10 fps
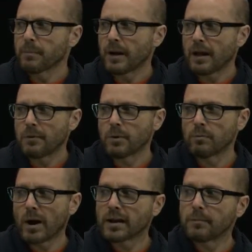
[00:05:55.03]
but I would
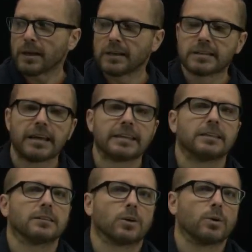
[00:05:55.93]
recommend
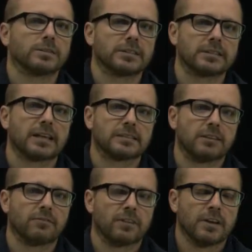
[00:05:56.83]
taking the quizzes as
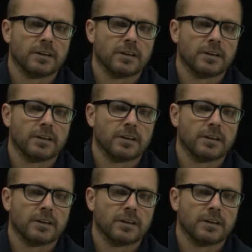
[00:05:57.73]
if